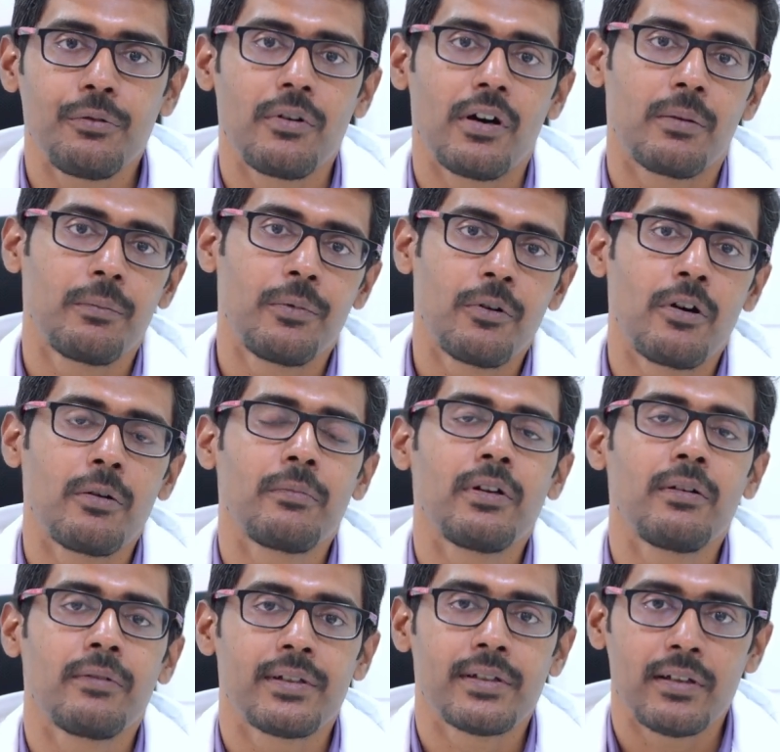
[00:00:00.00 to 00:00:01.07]

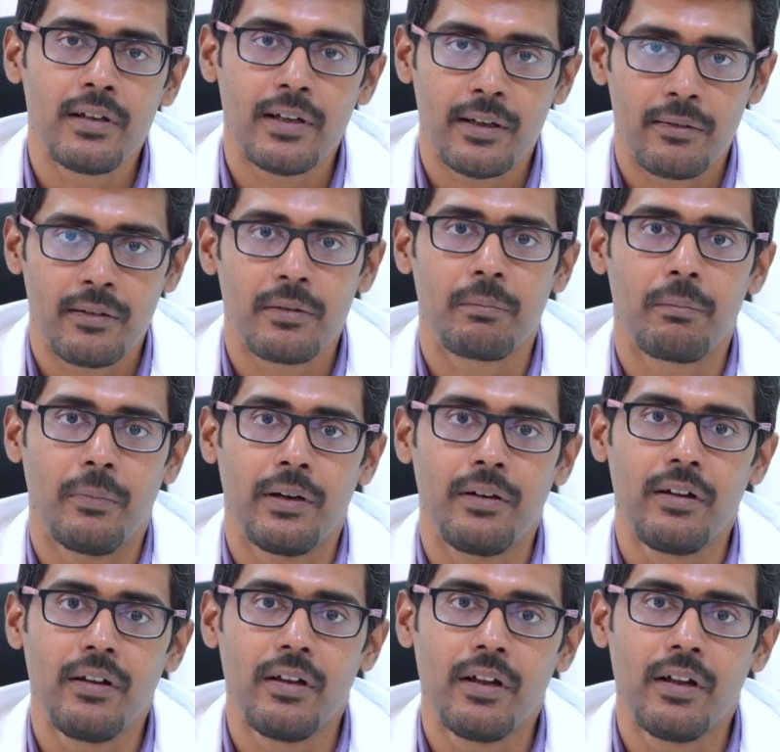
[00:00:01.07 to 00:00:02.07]
abnormal vessel development,